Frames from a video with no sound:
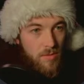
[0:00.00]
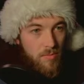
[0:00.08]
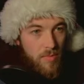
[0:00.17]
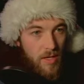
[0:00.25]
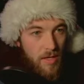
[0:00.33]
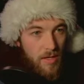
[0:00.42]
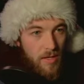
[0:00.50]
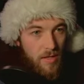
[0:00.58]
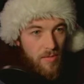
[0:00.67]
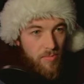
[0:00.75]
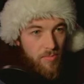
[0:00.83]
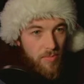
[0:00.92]
Man, I
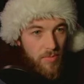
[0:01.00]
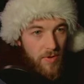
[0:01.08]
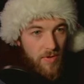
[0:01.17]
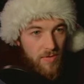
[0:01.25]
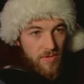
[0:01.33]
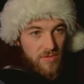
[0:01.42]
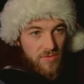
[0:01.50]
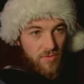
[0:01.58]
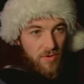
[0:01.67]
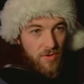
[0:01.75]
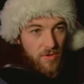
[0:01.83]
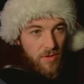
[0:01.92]
apparently
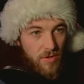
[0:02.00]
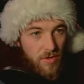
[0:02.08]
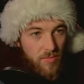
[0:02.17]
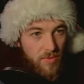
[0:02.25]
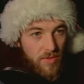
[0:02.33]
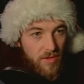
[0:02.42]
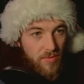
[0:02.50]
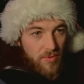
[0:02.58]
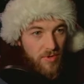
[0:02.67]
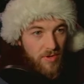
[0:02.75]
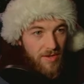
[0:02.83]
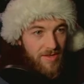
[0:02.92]
struggle hard with that
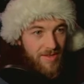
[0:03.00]
word.